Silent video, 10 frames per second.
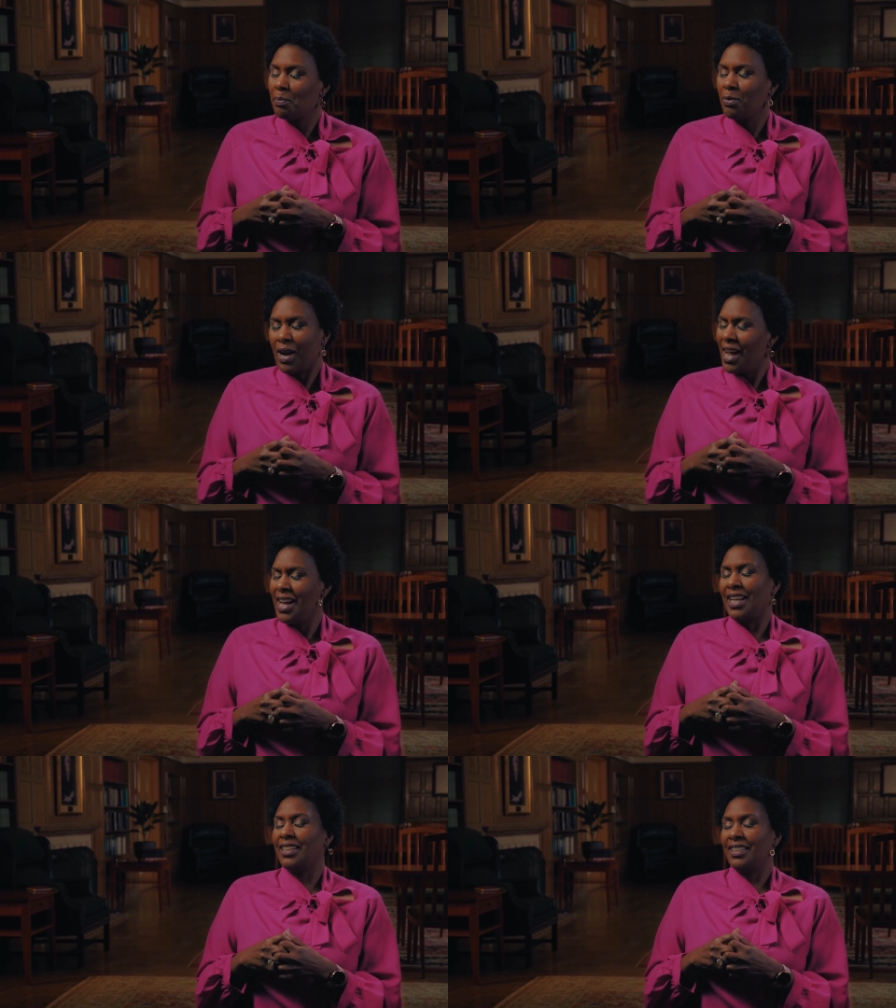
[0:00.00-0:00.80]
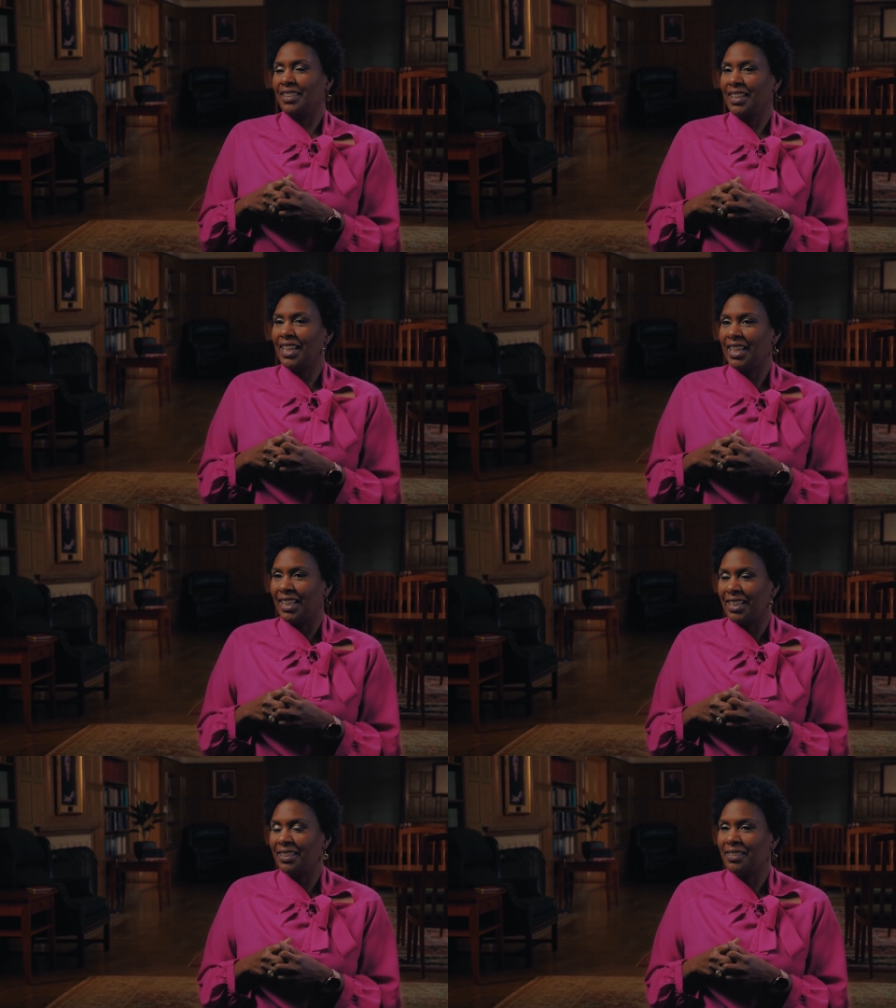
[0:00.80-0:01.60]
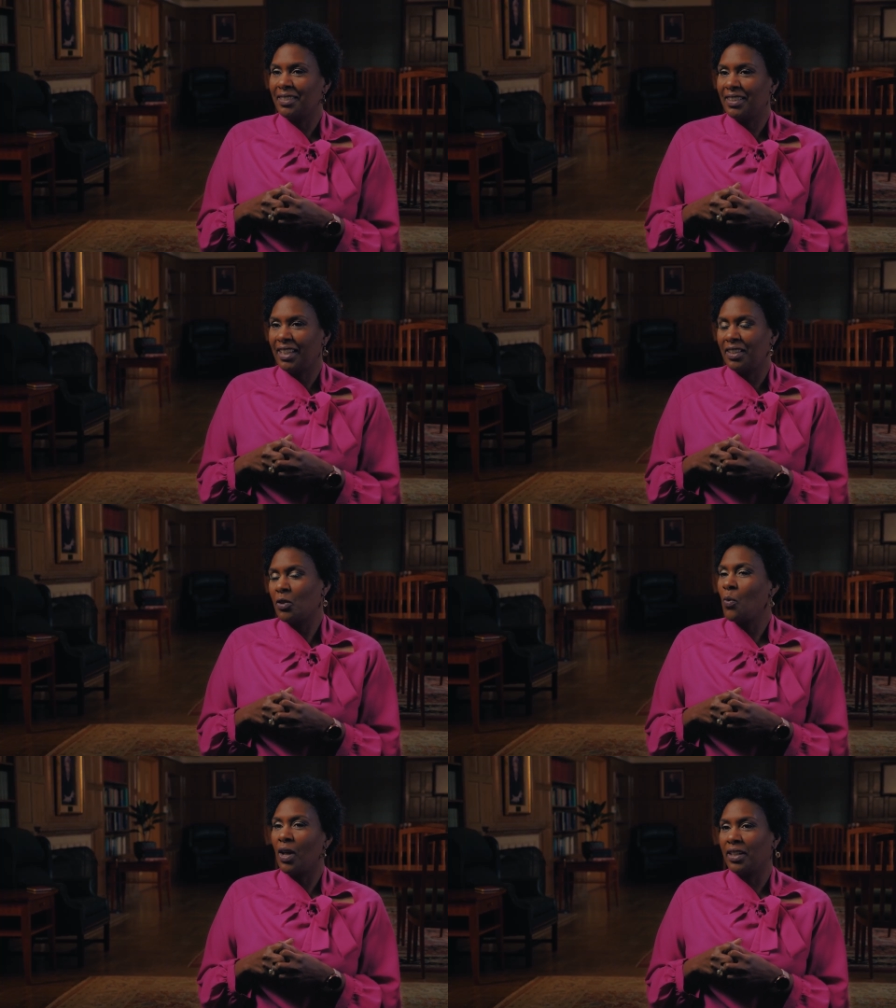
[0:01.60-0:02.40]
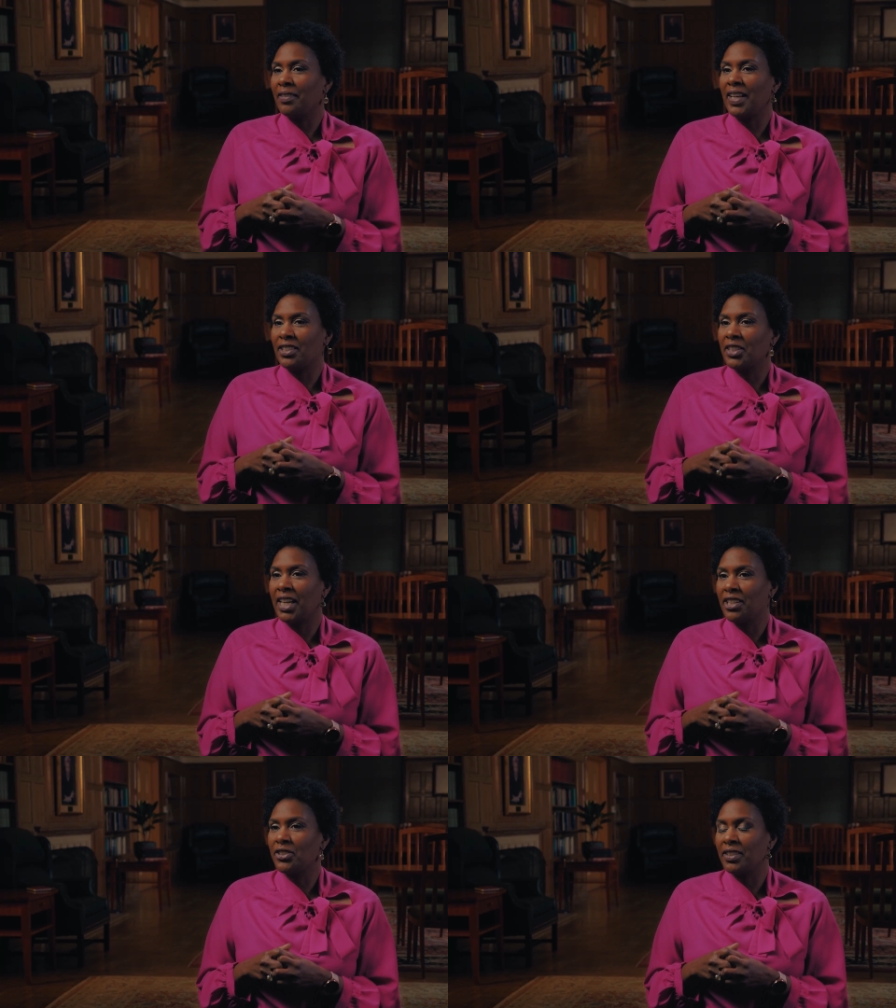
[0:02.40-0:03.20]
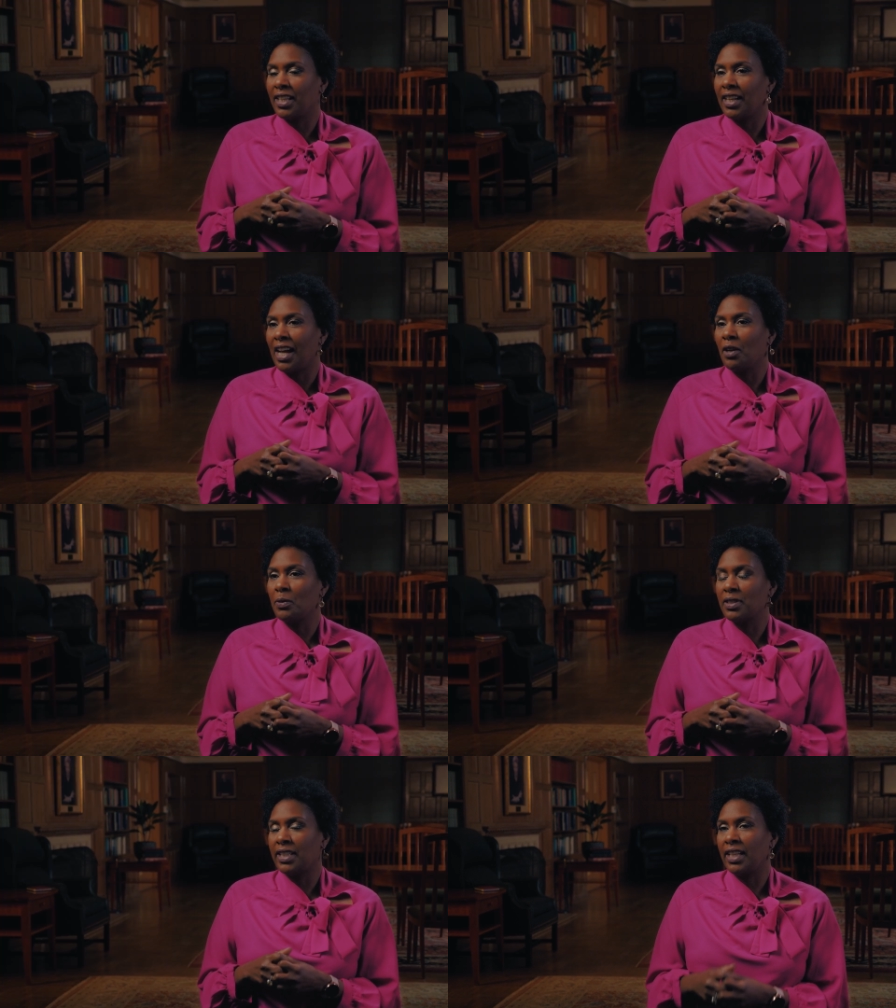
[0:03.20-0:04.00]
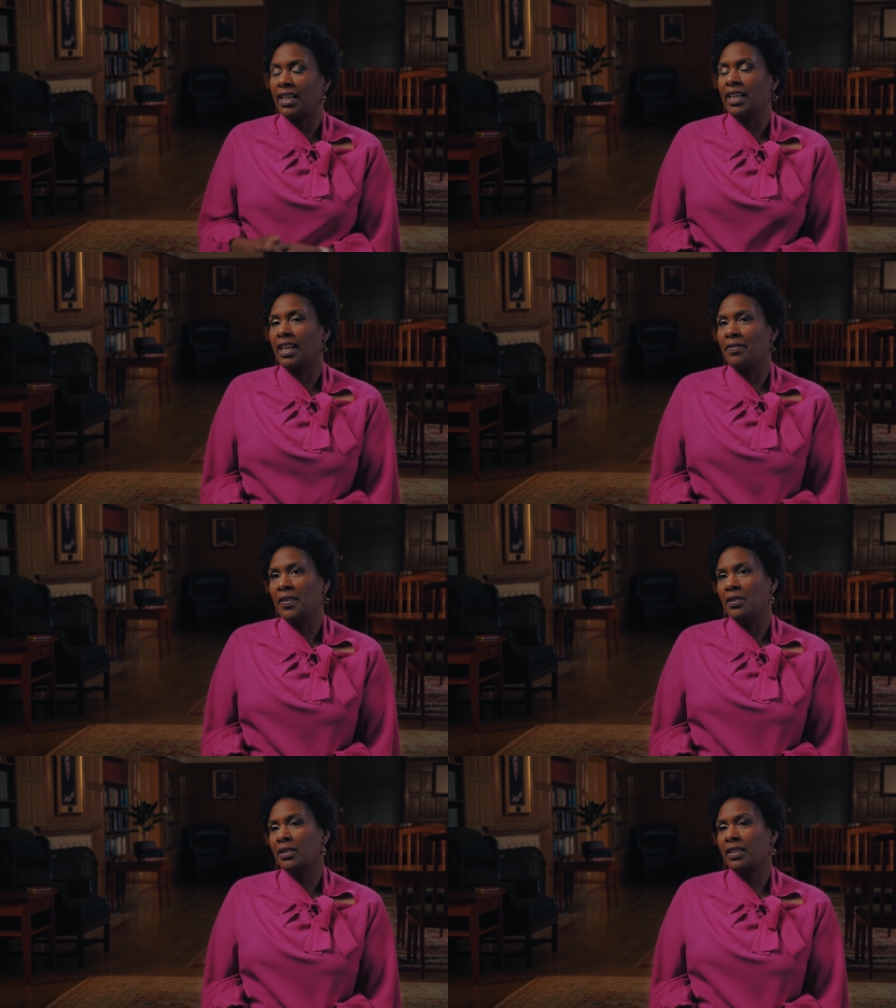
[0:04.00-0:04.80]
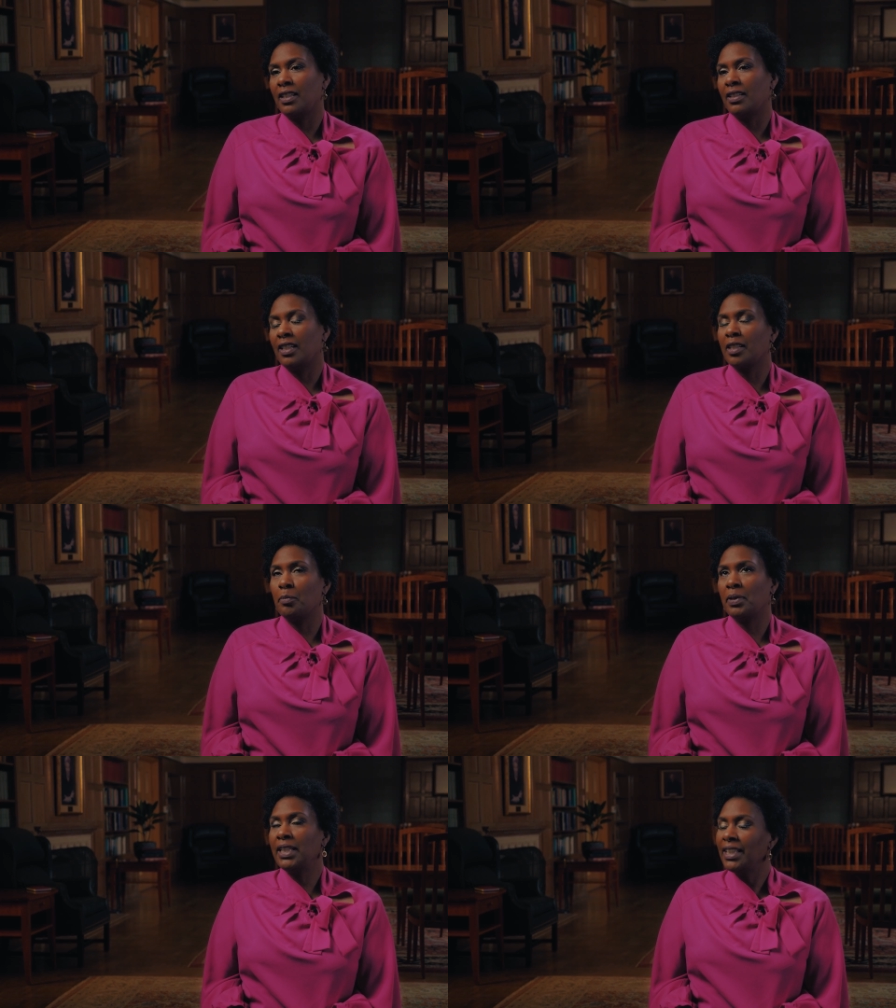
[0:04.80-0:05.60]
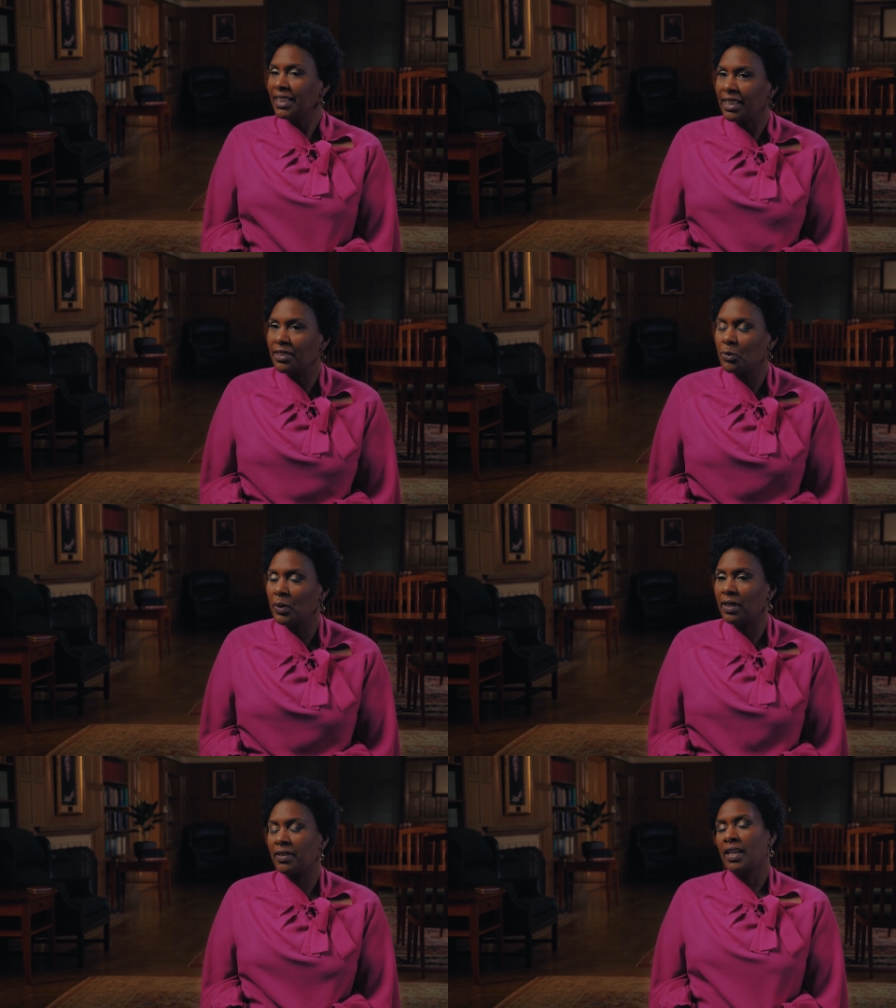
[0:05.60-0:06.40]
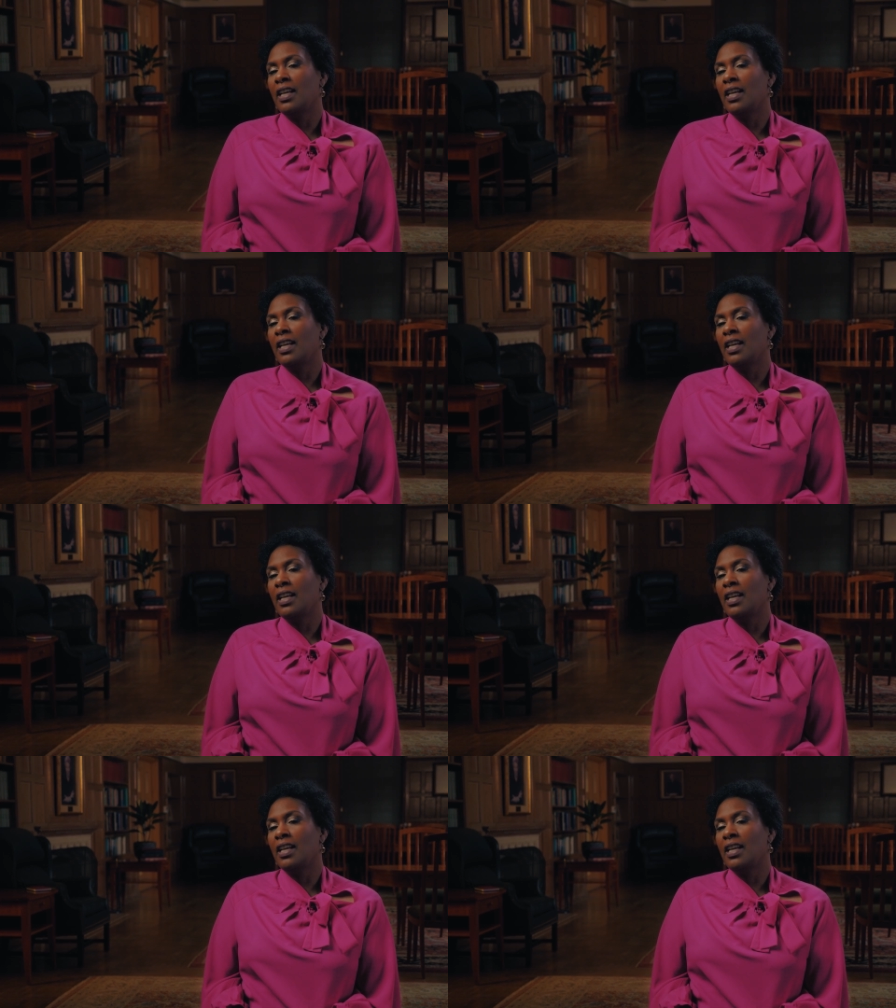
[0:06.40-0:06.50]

pride in in the quality of education that I was getting, and I felt uh, a completeness with